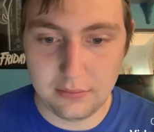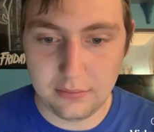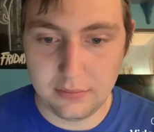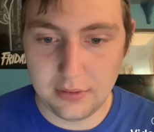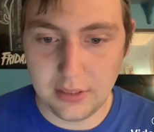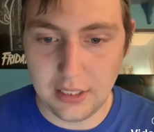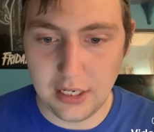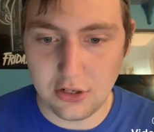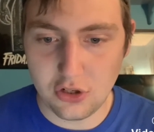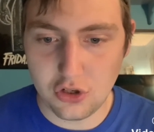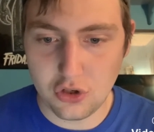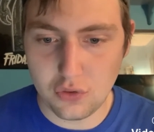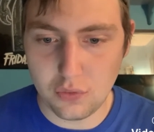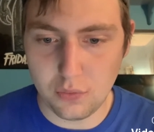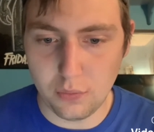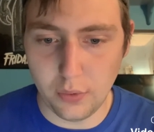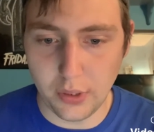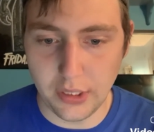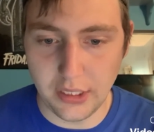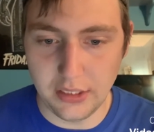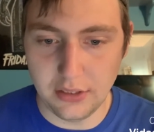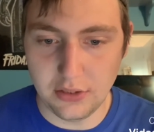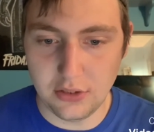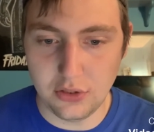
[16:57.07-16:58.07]
Catch
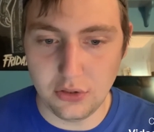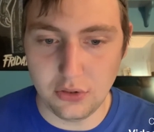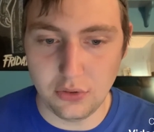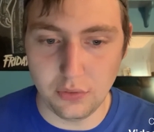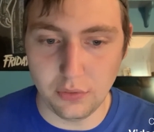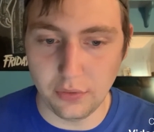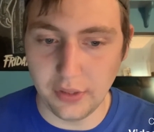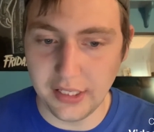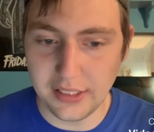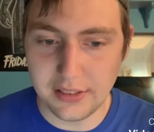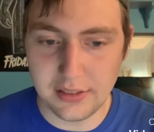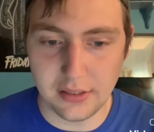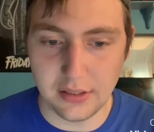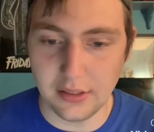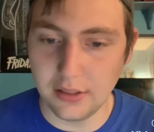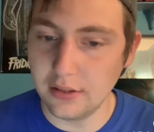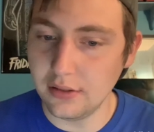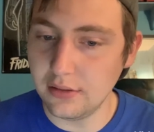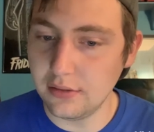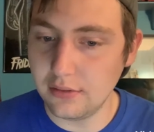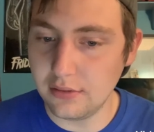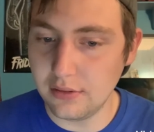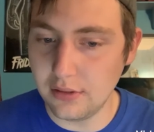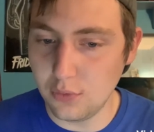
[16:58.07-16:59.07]
22. That's a
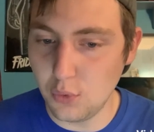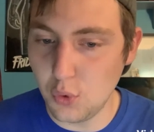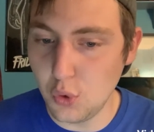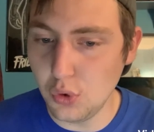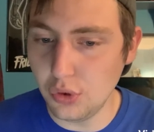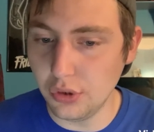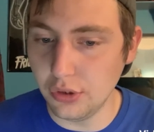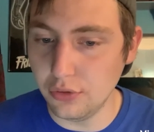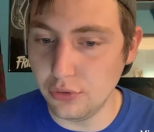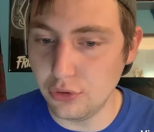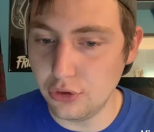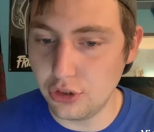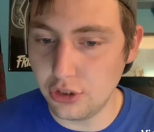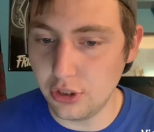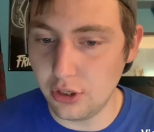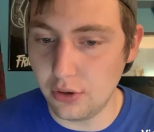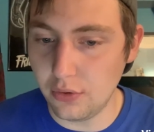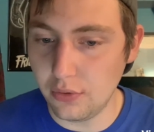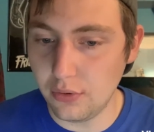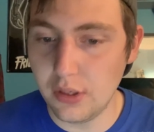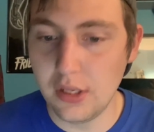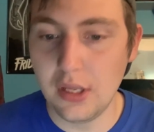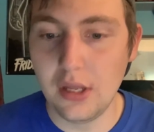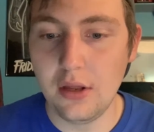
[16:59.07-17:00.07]
Hulu show.